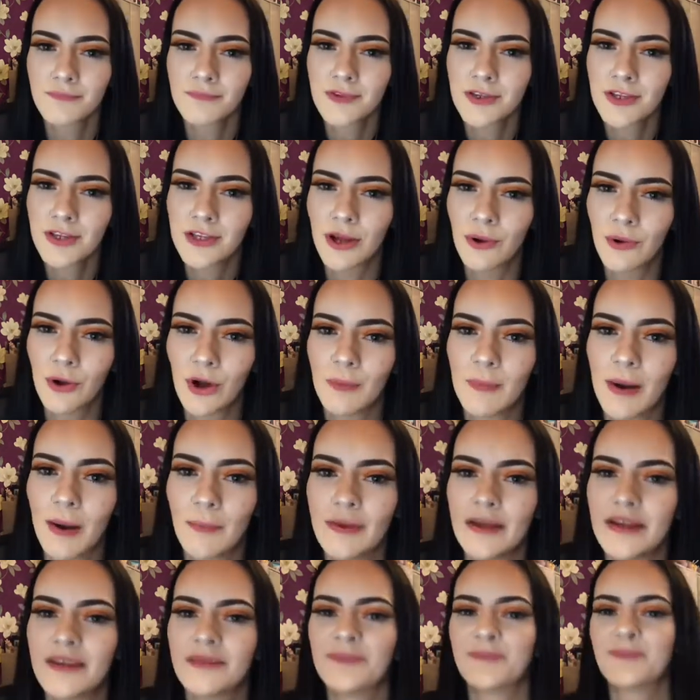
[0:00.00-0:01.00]
Don't come at
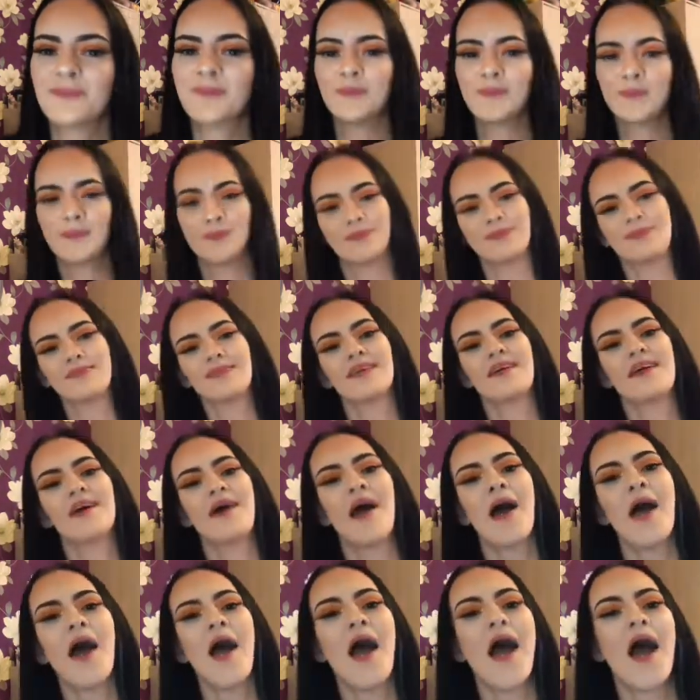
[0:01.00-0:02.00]
me.
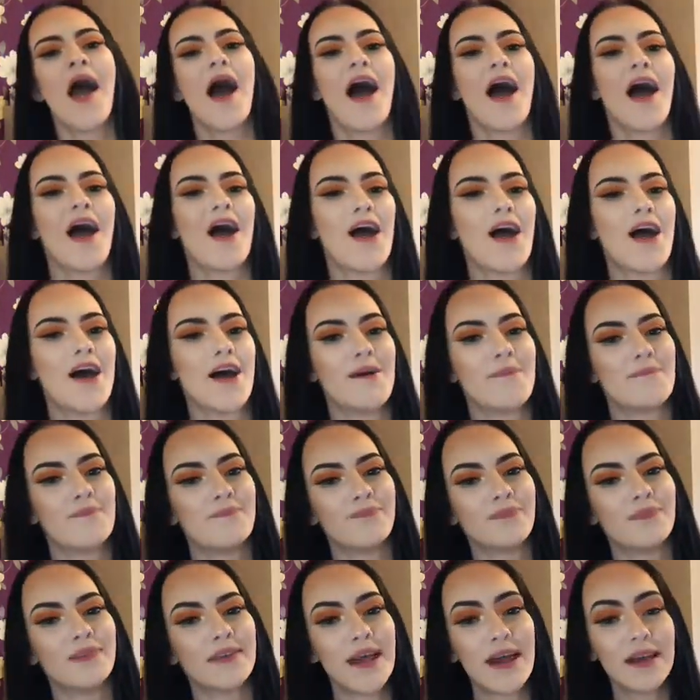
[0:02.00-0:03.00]

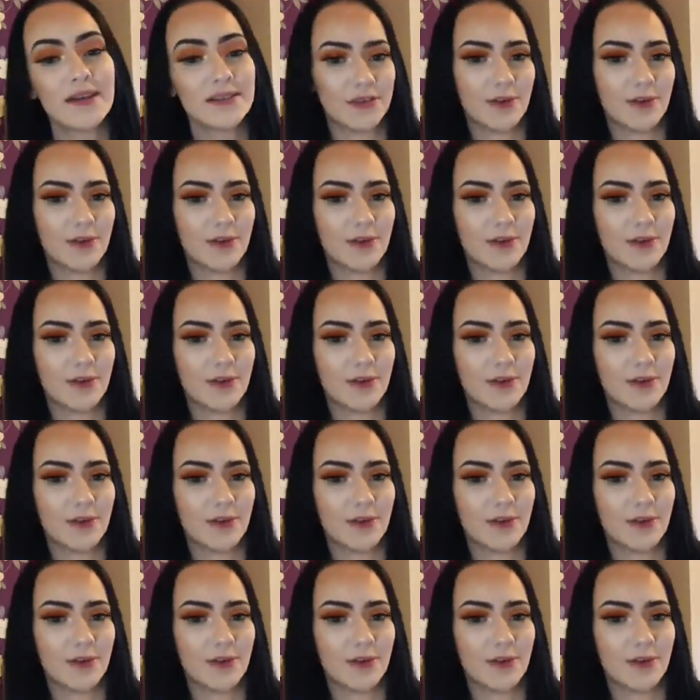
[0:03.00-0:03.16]
Yeah,